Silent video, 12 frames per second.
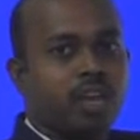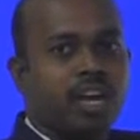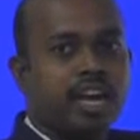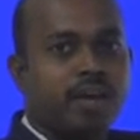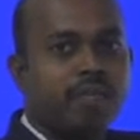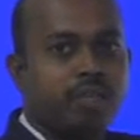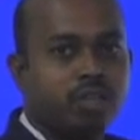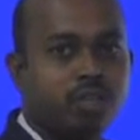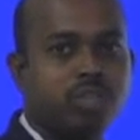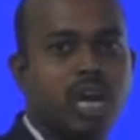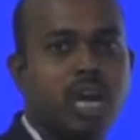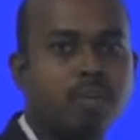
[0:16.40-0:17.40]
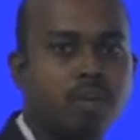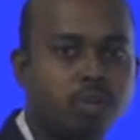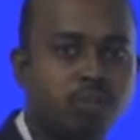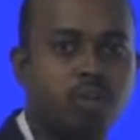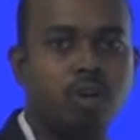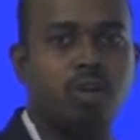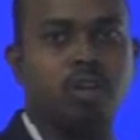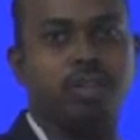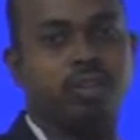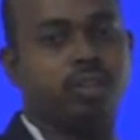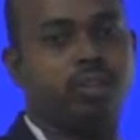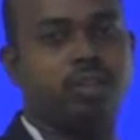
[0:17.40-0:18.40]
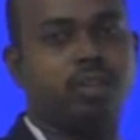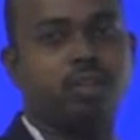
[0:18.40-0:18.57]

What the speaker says: AM means the amplitude modulation.